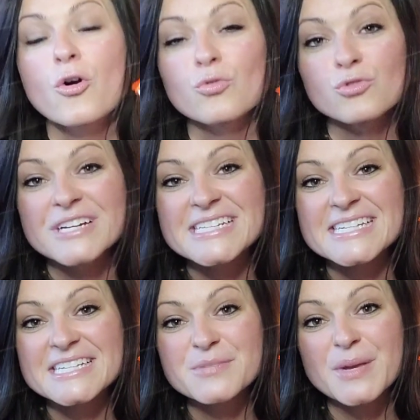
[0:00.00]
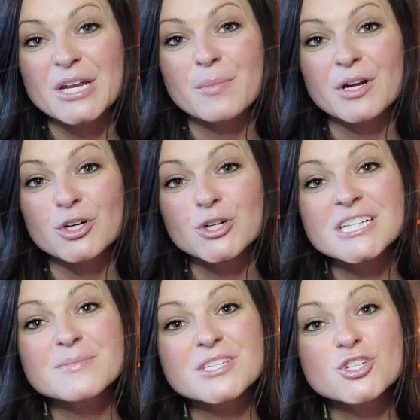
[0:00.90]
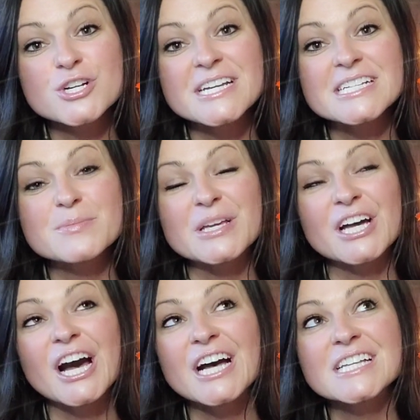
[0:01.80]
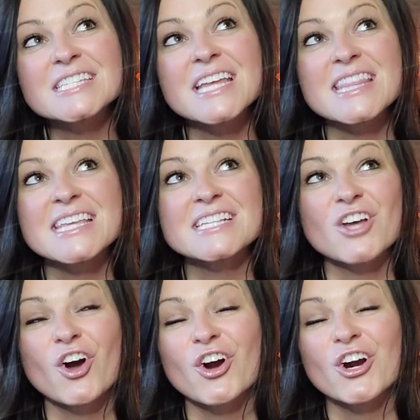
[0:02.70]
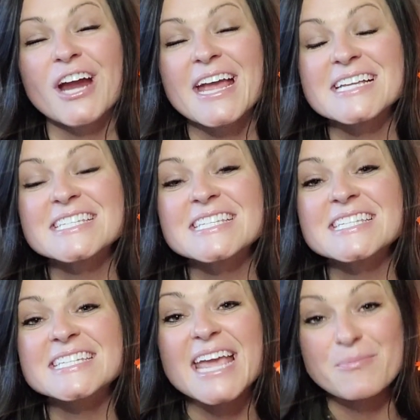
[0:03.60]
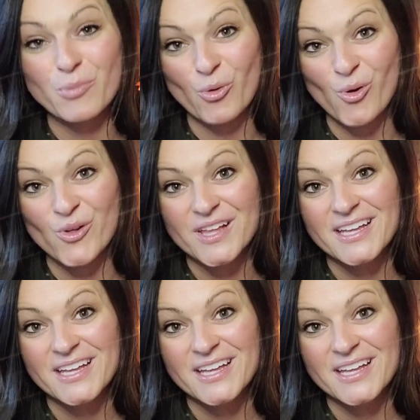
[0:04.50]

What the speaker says: Reese's Peanut Butter Christmas trees, because these are a staple